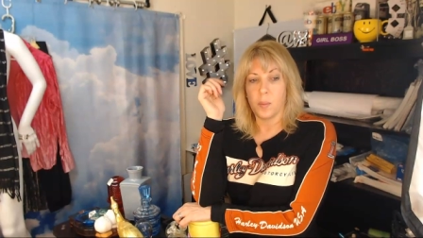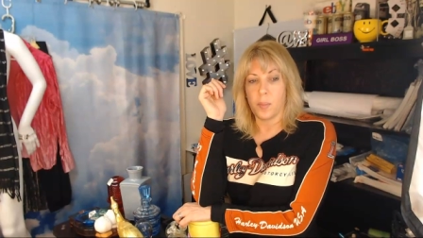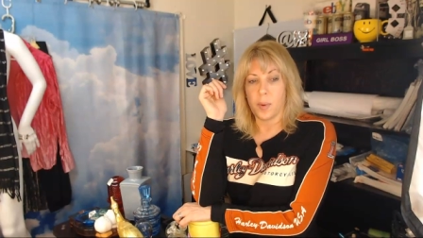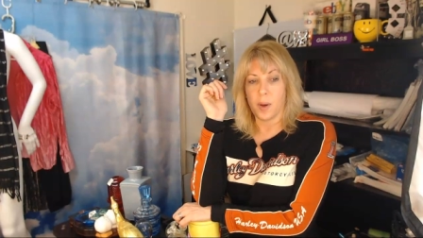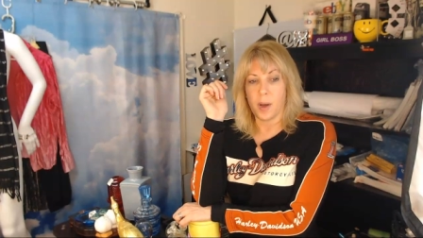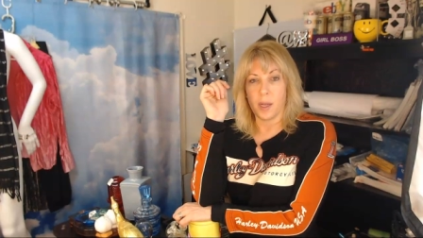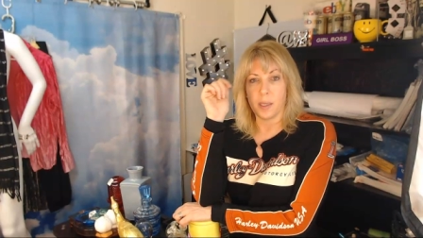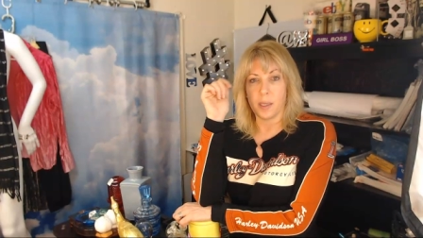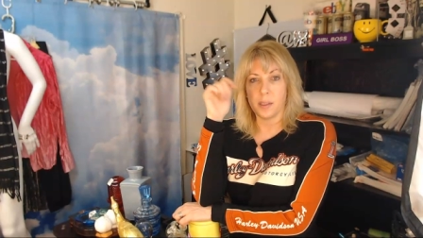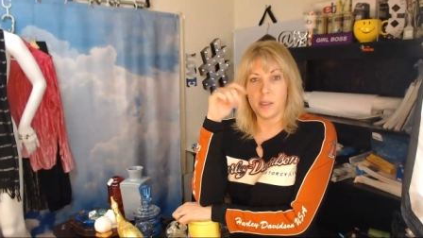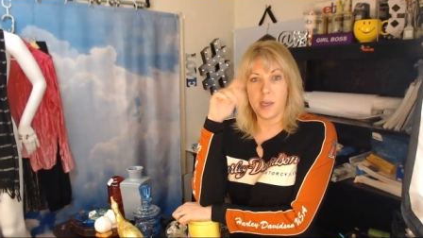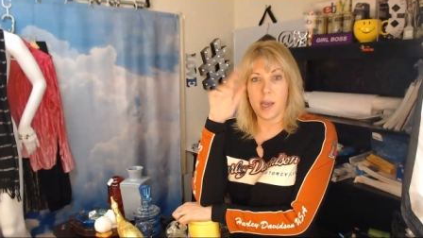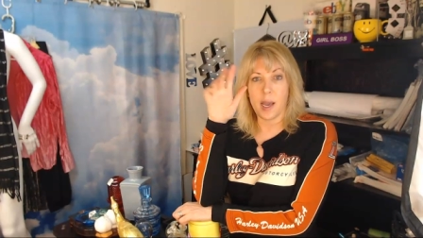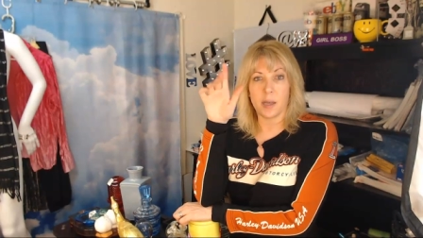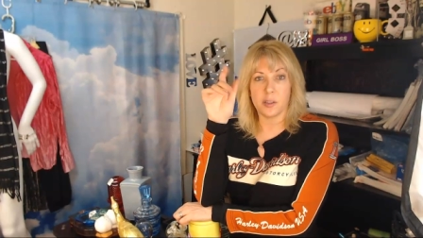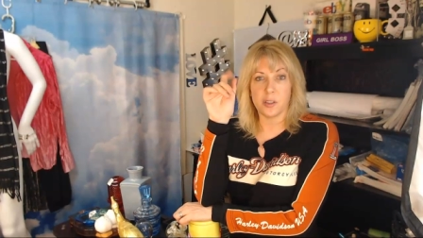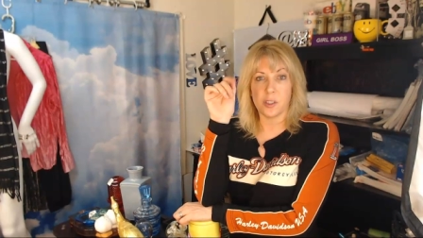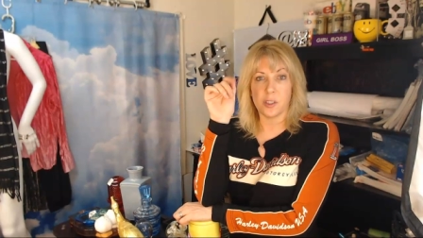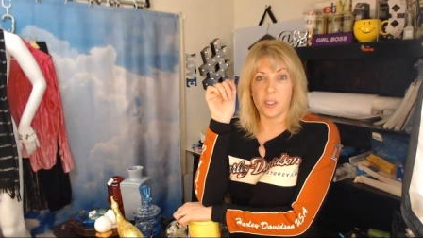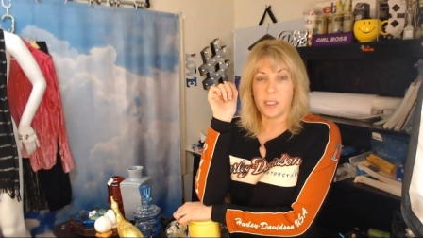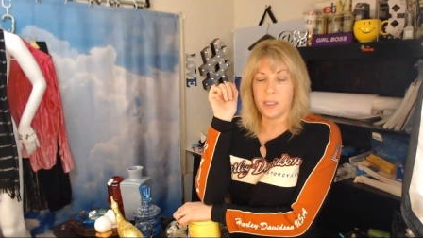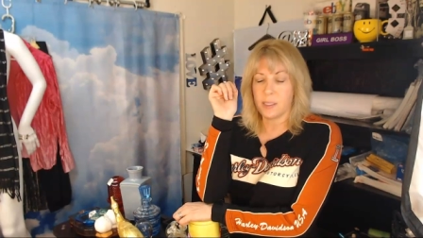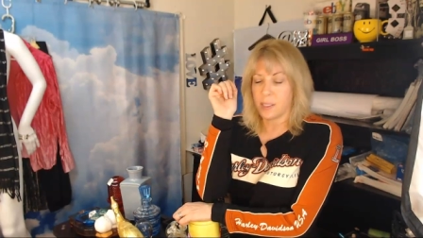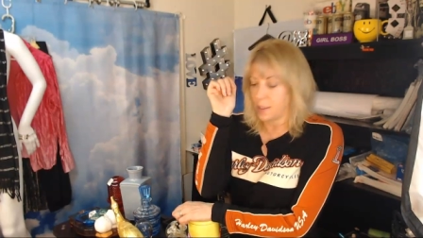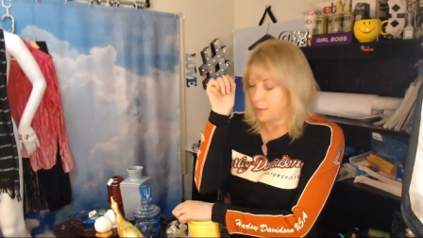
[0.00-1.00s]
But yeah,
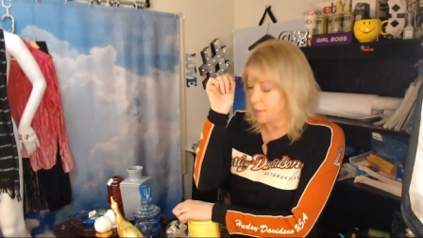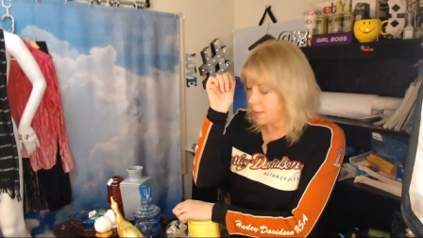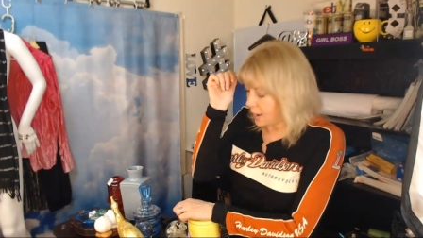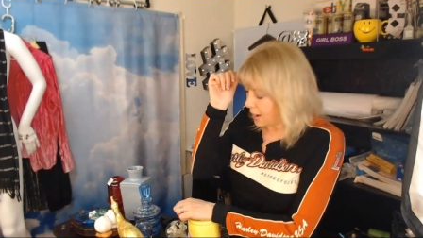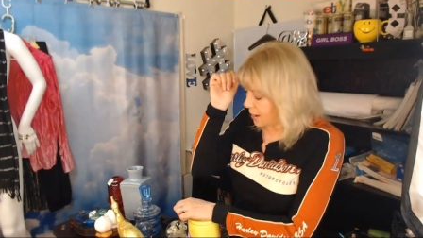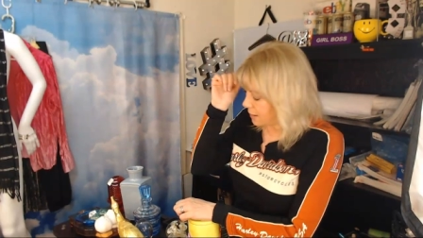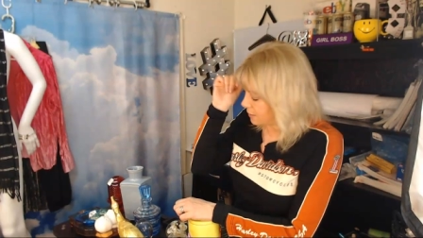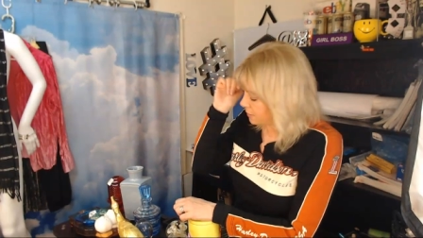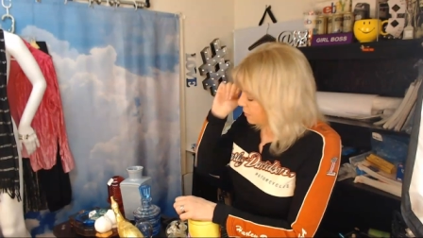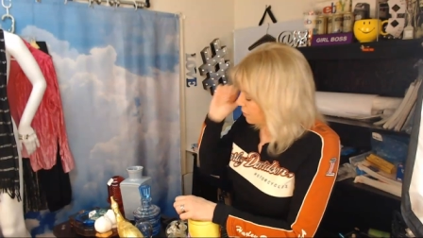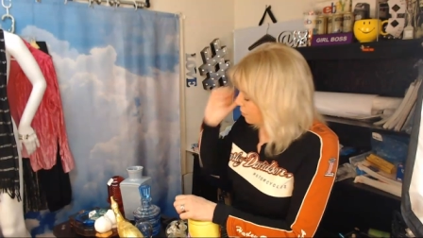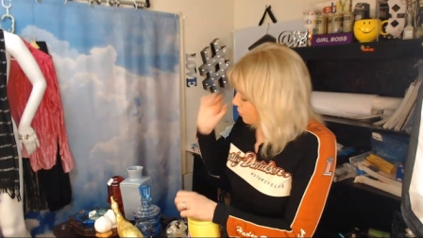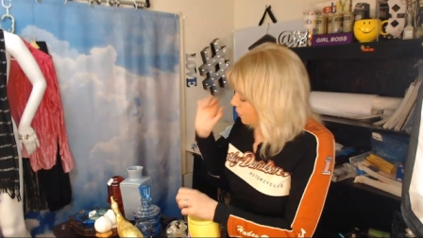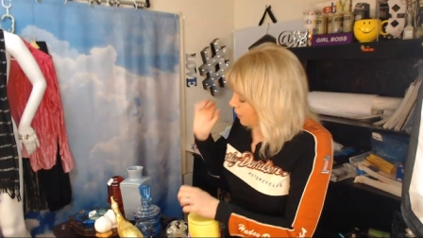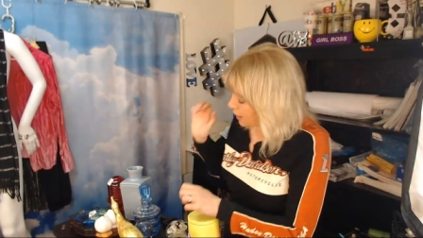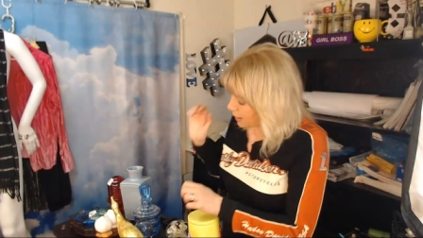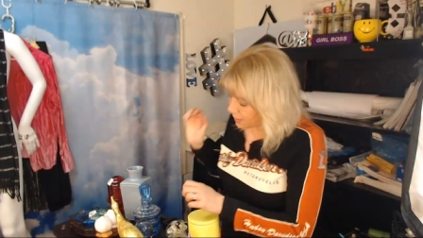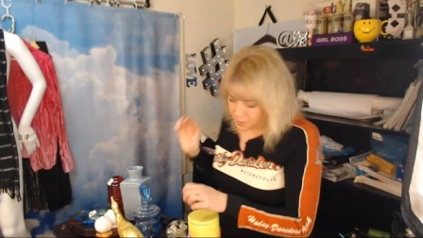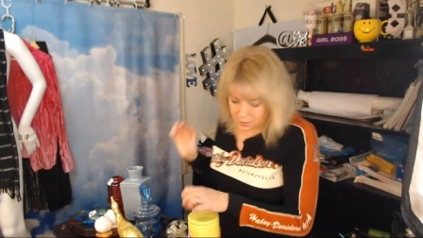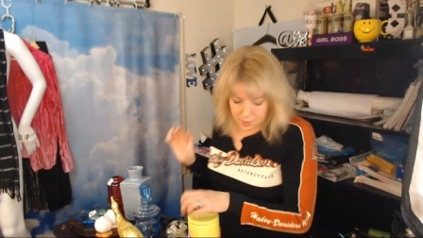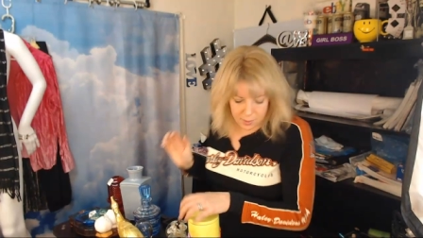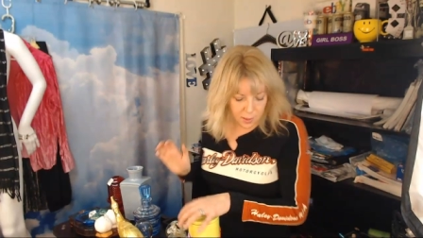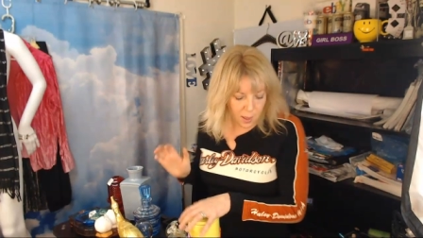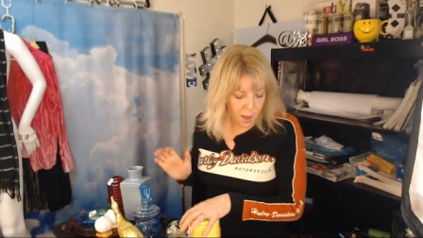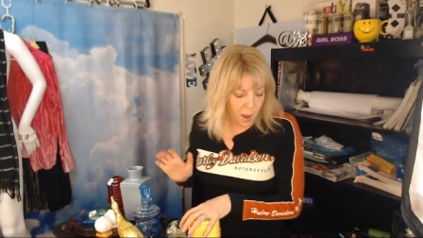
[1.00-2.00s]
she did that. So
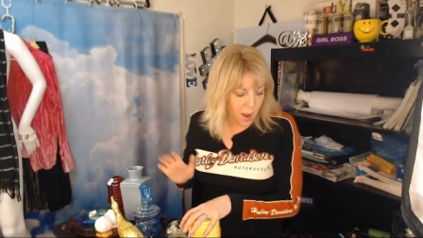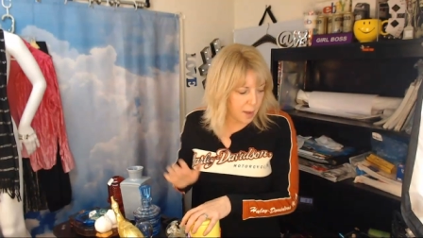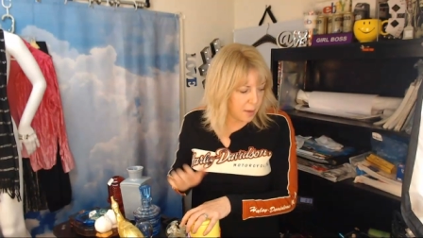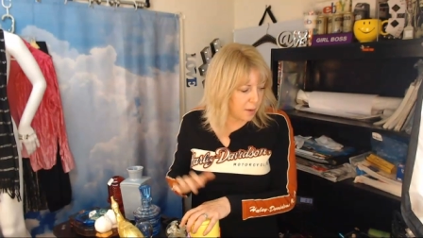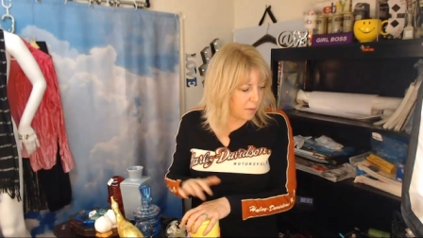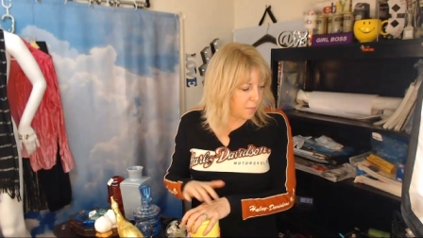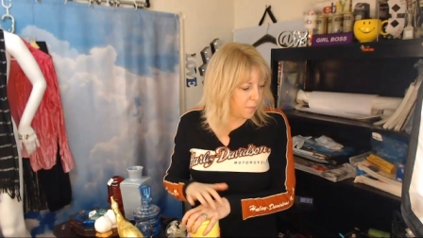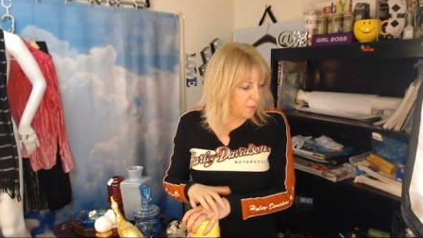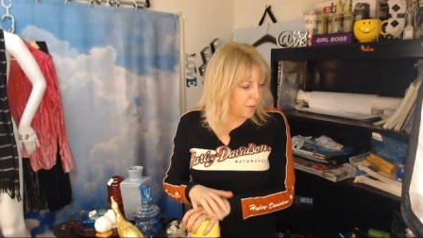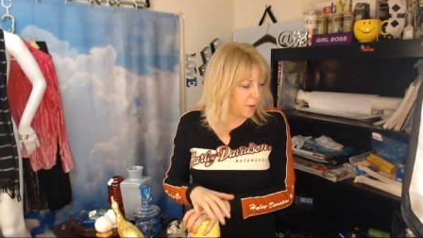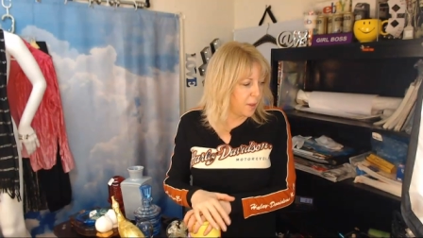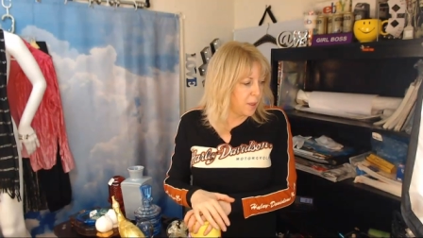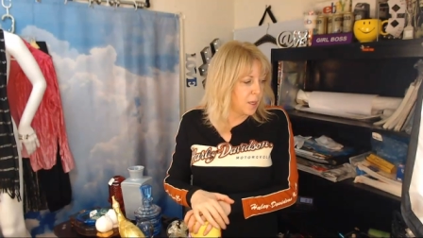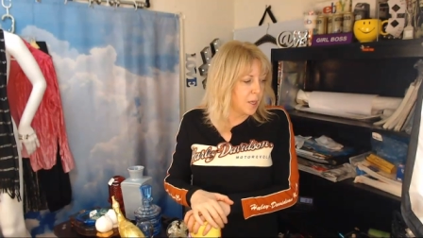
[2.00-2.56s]
that's kind of